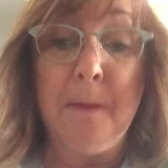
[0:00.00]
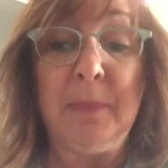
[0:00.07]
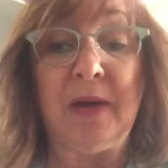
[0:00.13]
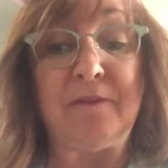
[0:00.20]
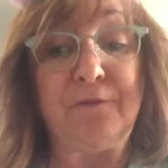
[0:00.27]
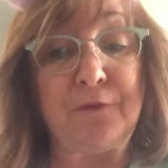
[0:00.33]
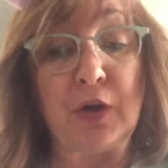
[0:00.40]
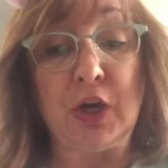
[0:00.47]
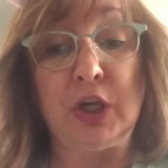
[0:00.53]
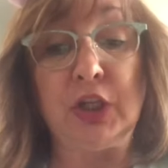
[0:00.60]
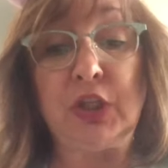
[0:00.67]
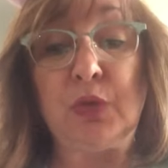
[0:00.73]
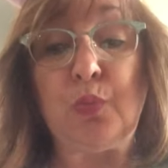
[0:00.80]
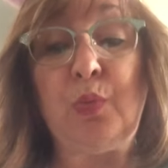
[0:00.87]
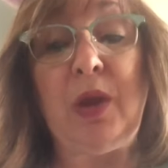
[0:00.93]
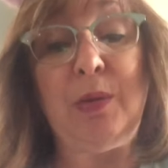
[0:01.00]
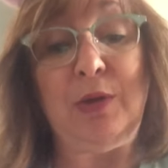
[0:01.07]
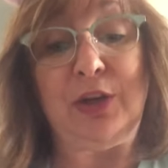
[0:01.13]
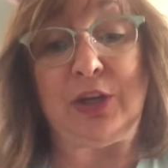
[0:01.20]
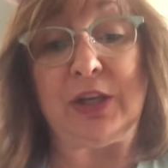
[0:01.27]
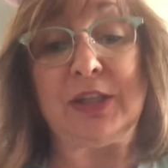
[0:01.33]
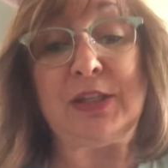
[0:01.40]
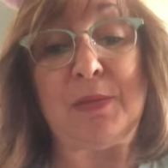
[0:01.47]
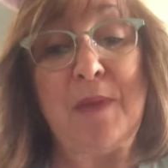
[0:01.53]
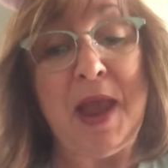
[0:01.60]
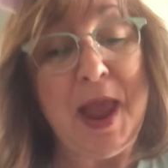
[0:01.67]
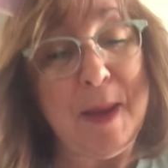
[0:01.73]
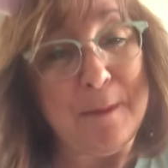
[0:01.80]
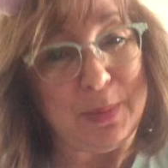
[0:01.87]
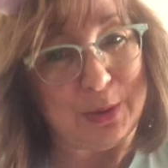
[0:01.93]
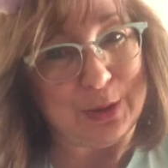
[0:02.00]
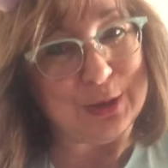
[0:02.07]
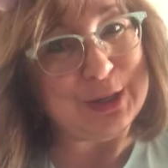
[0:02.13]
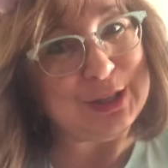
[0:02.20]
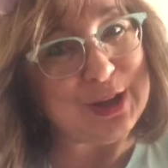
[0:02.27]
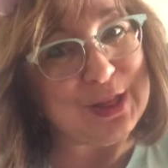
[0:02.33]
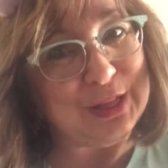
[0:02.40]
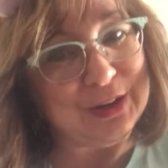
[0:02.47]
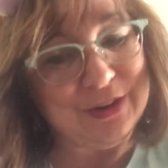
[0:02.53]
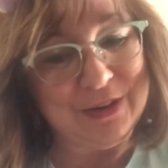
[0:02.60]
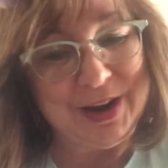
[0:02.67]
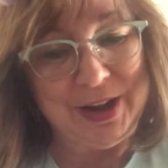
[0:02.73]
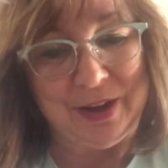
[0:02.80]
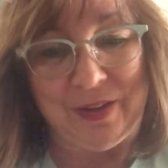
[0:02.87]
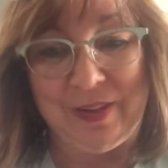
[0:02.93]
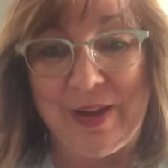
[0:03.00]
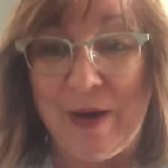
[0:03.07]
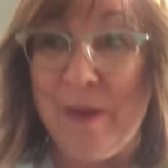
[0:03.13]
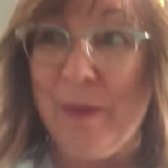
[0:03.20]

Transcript: But first, we would cook some hamburgers on the grill.